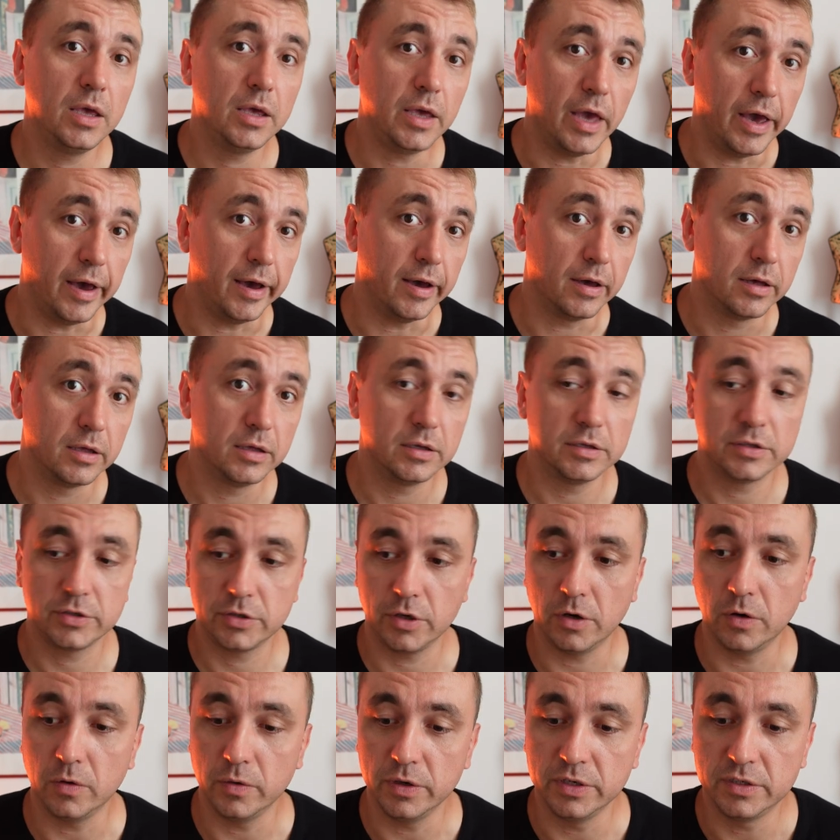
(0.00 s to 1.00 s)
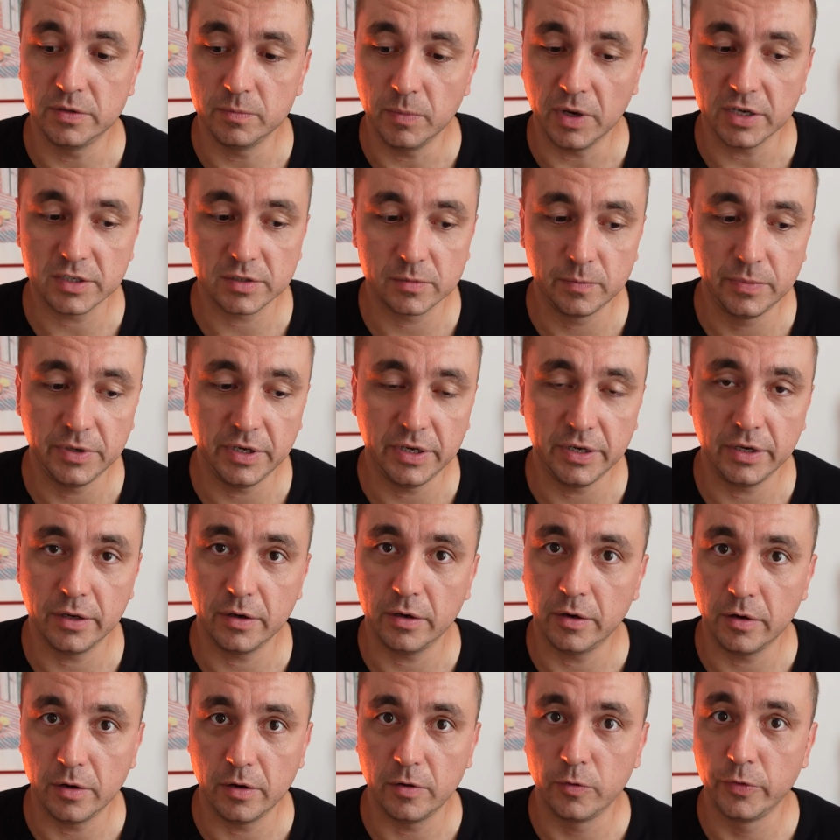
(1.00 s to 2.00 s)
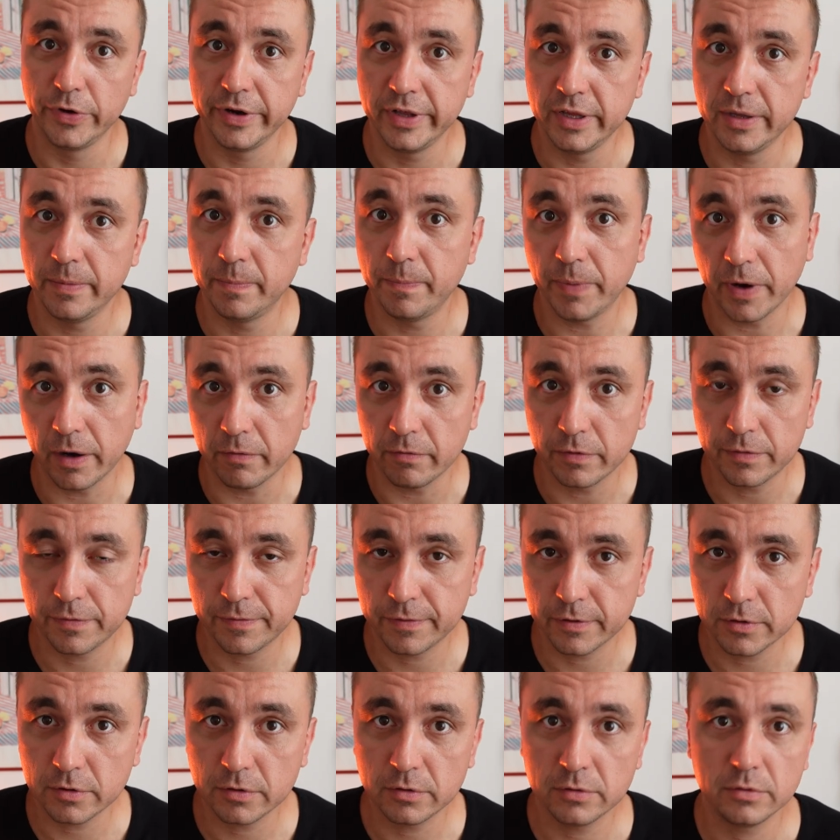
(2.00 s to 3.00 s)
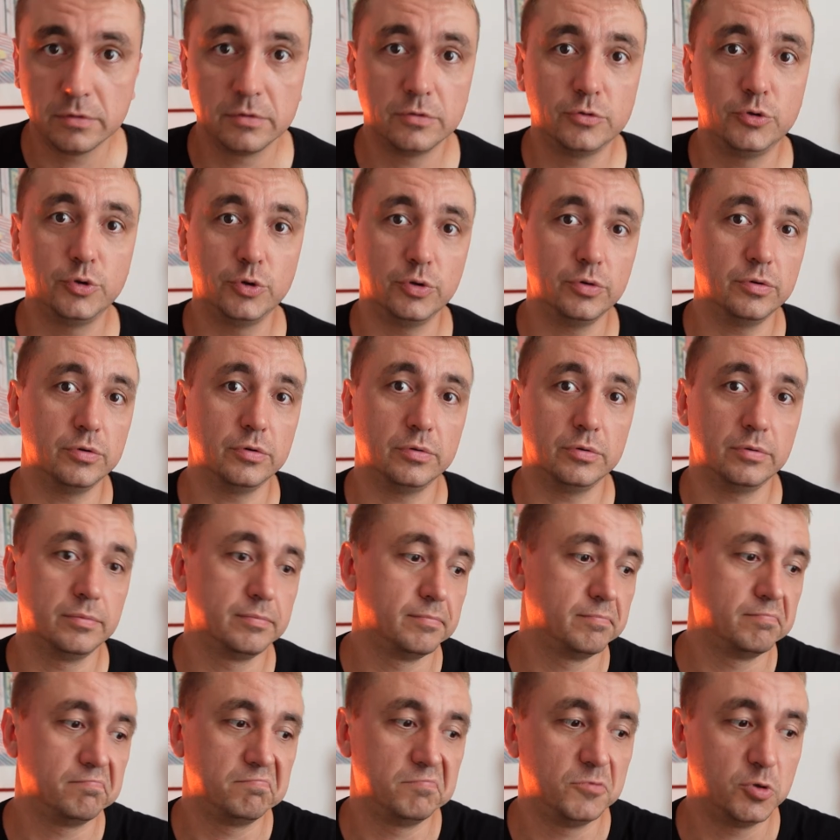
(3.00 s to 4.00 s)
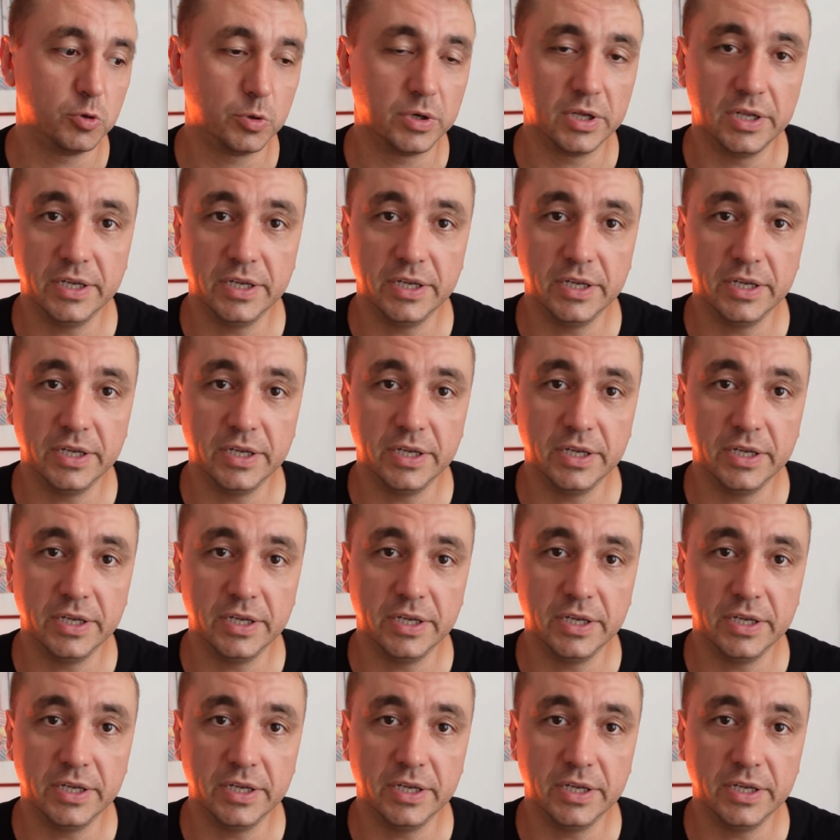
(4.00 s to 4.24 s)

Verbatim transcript: Yeah, so it must be really powerful to, to